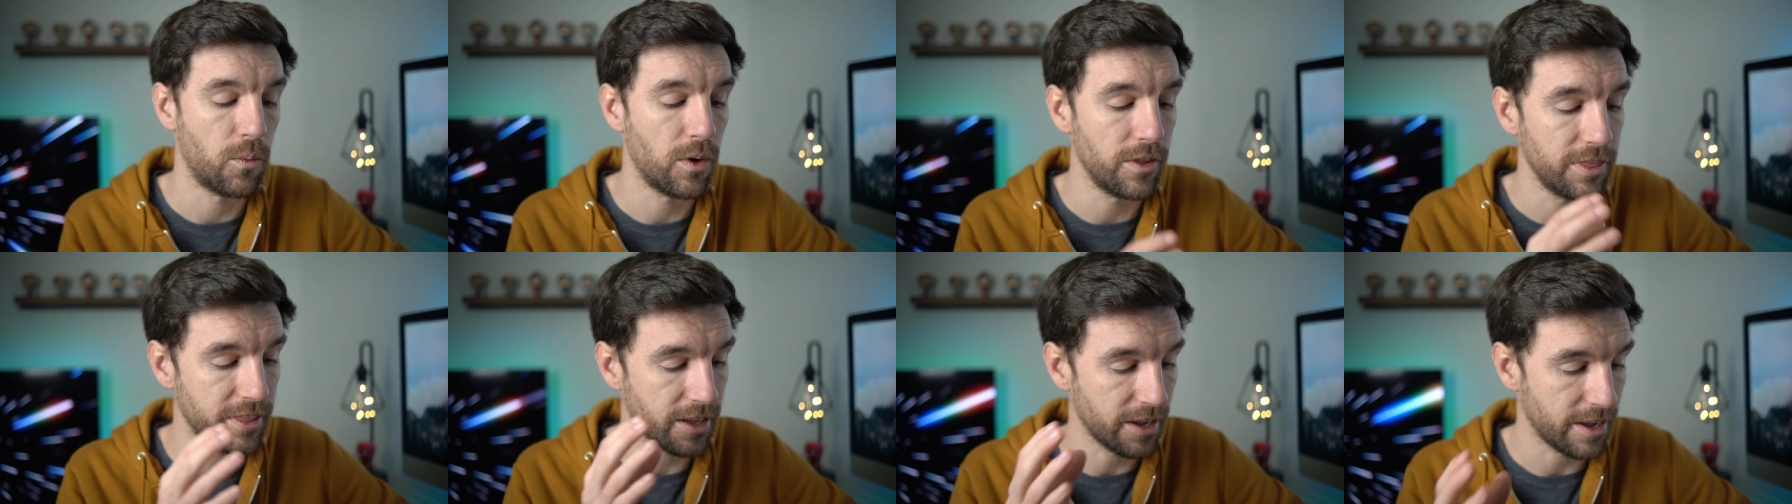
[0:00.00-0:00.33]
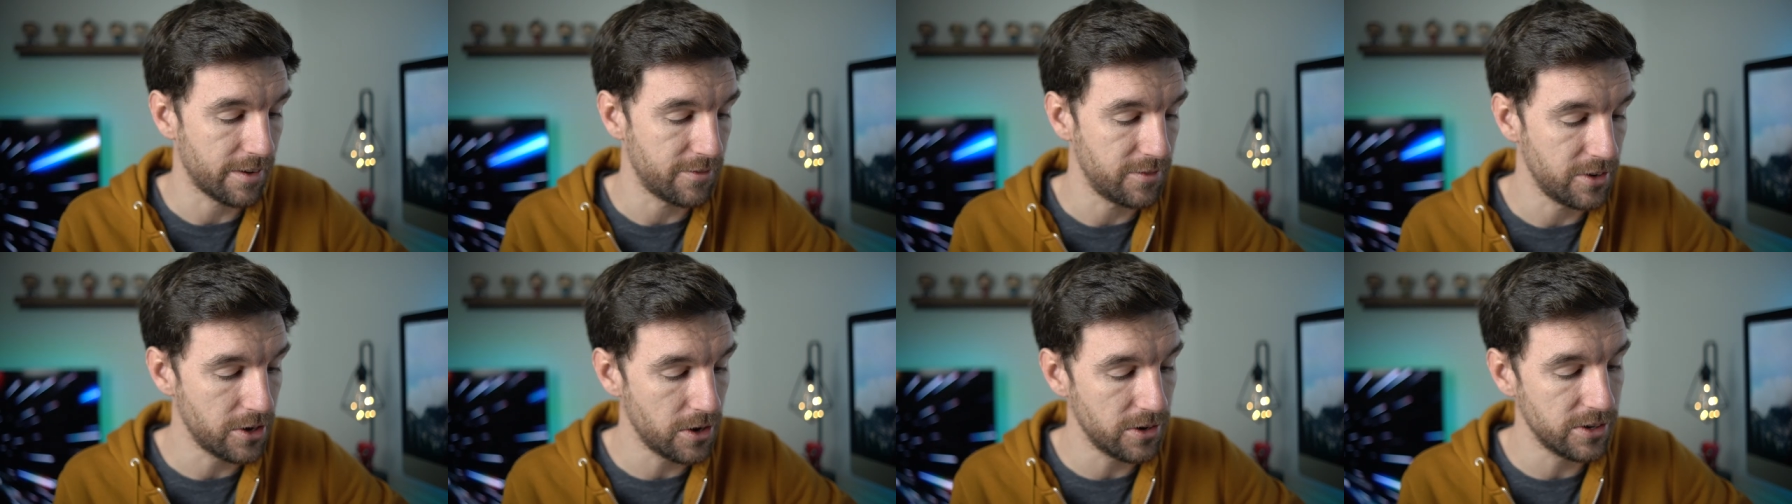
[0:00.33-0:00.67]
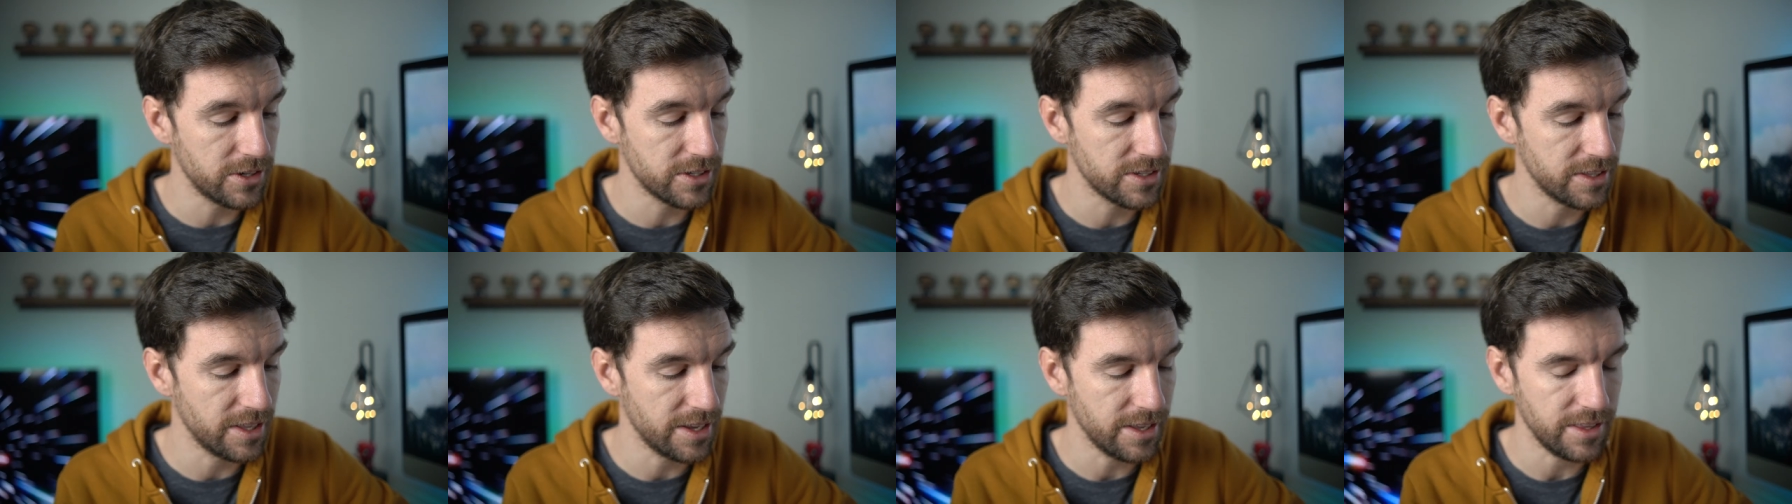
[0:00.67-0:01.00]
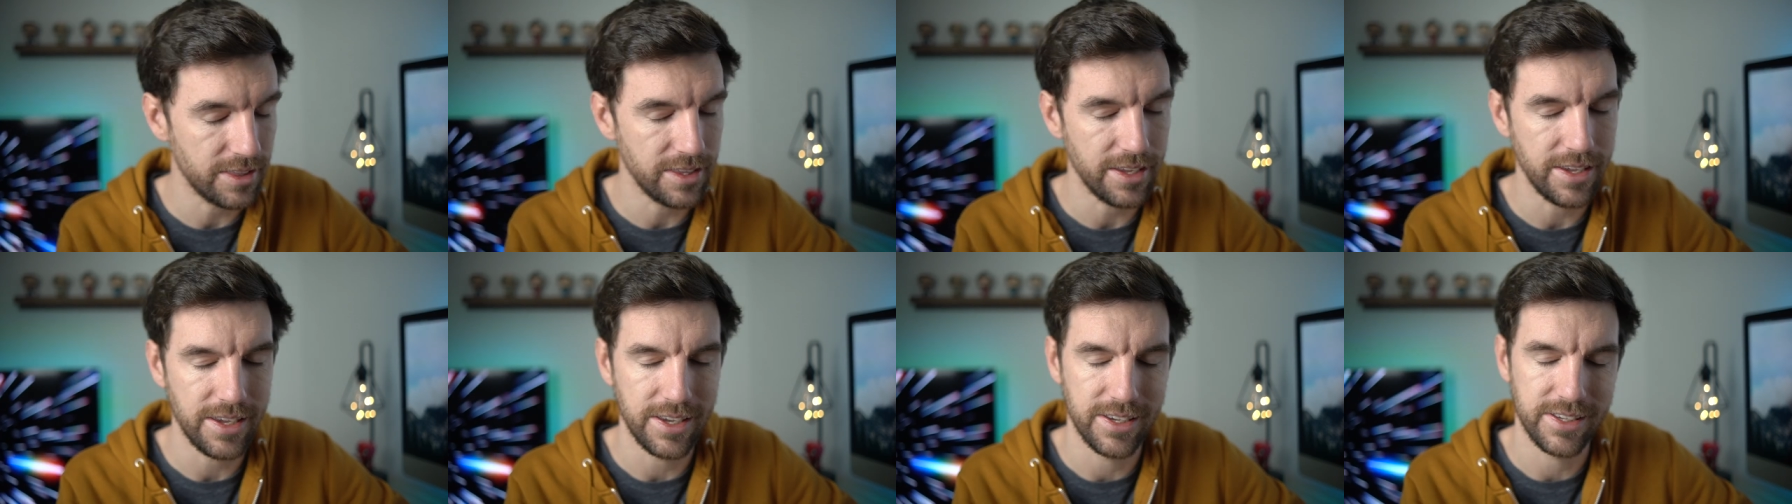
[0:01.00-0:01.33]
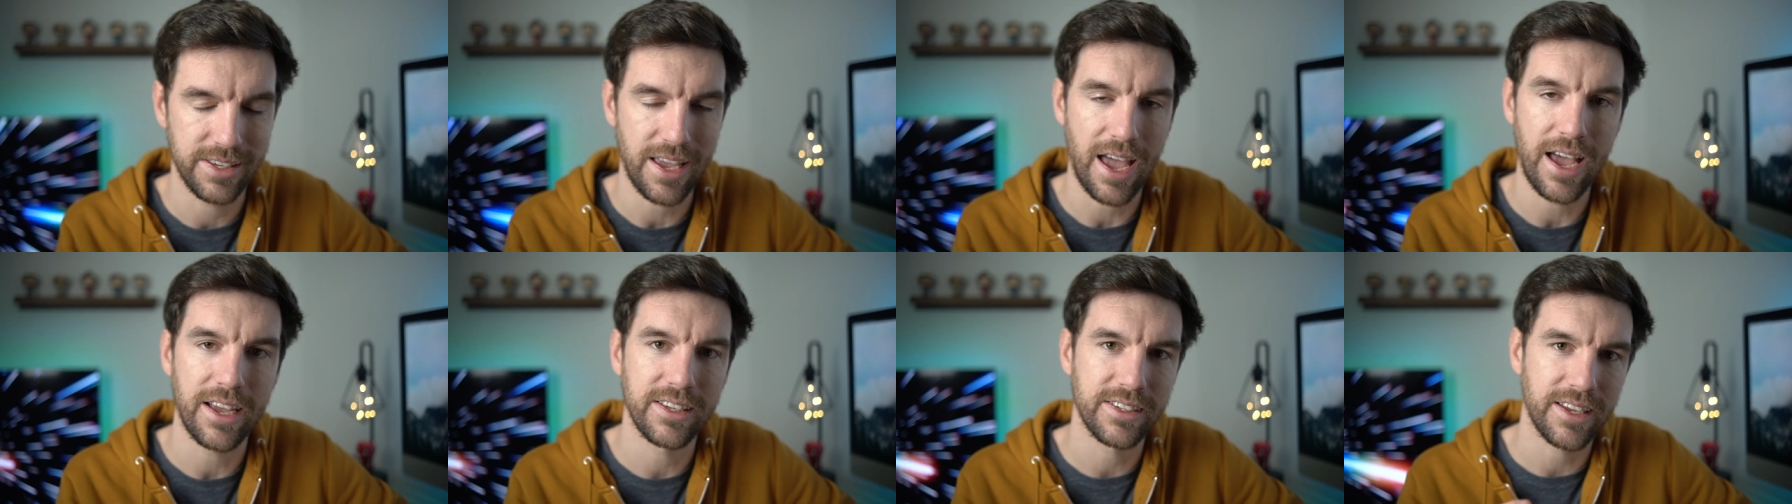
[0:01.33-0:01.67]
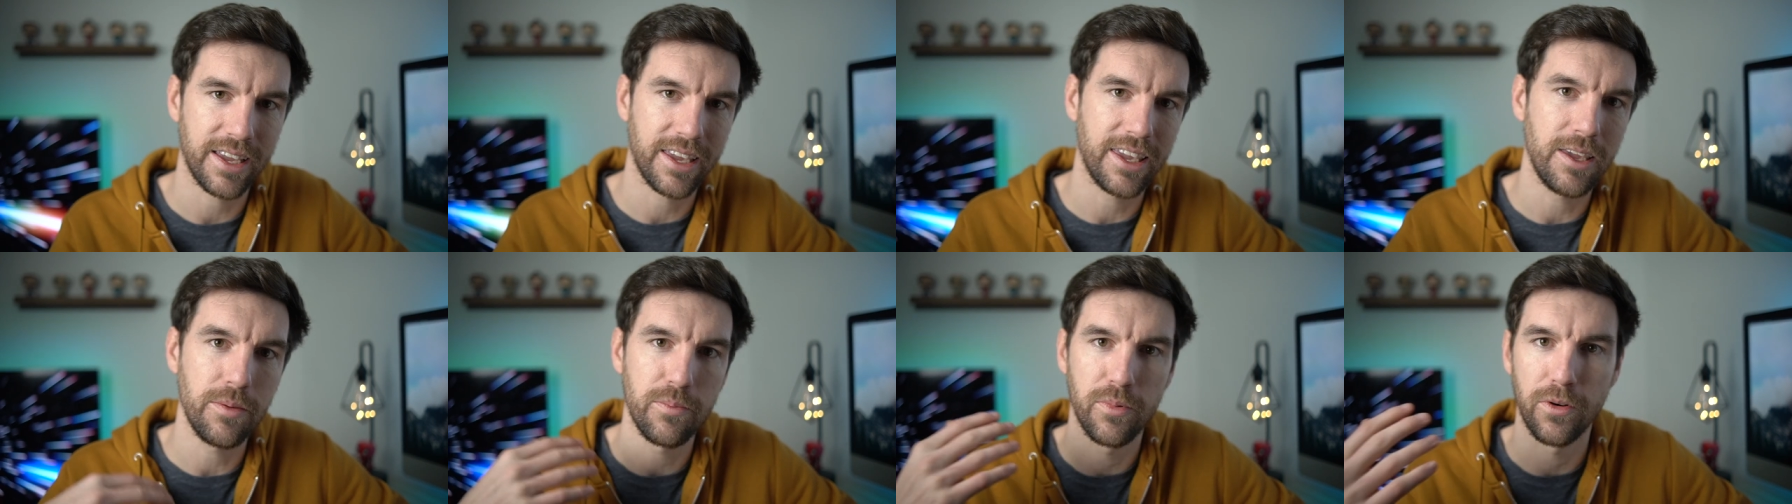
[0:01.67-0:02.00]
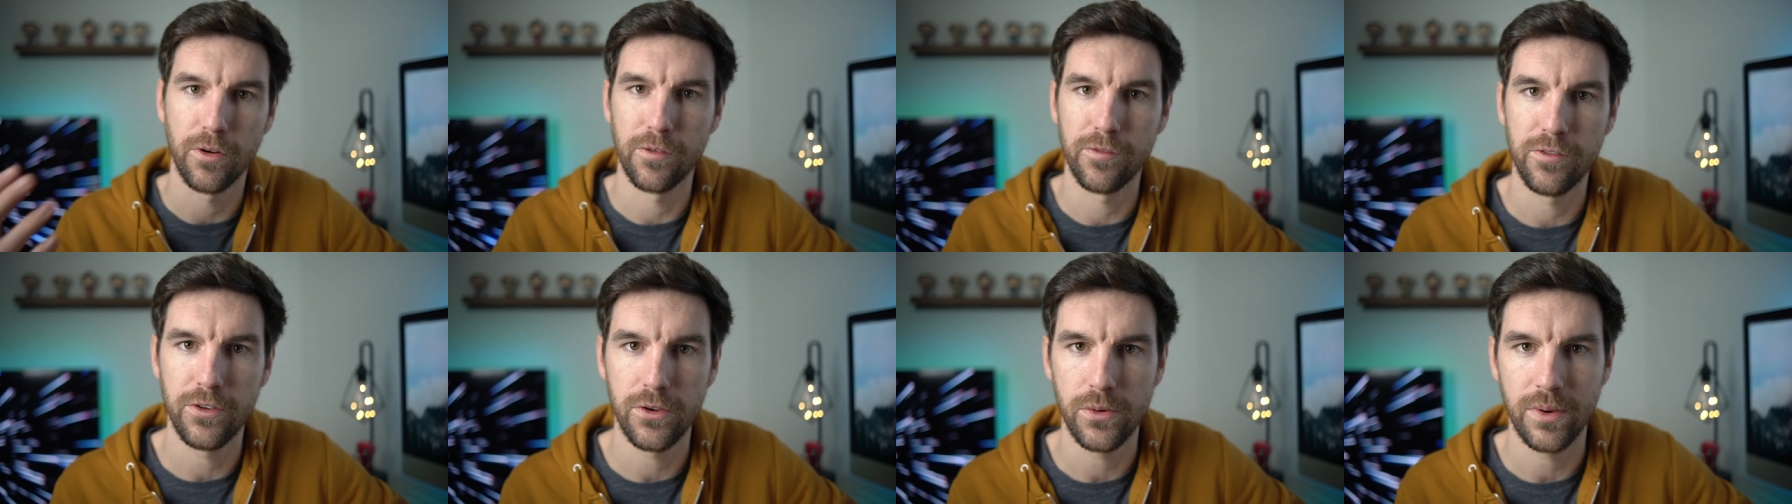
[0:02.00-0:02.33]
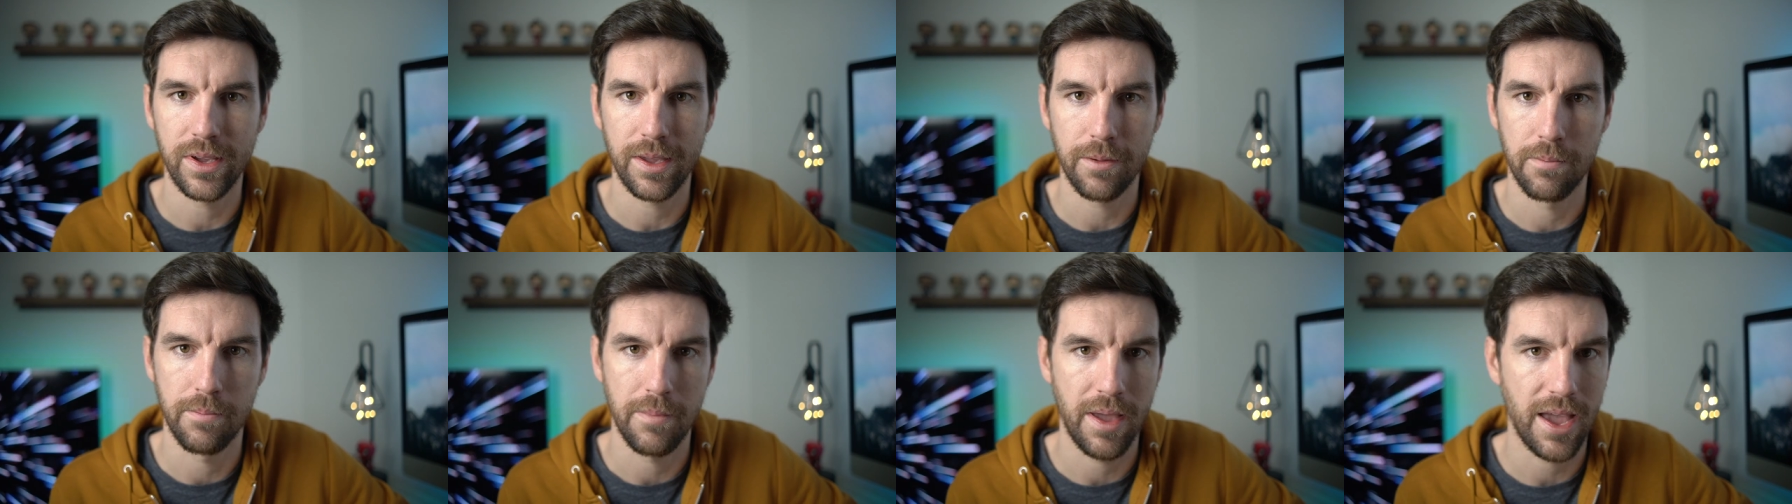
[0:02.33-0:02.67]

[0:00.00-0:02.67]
one thing I've noticed lately is as I keep reviewing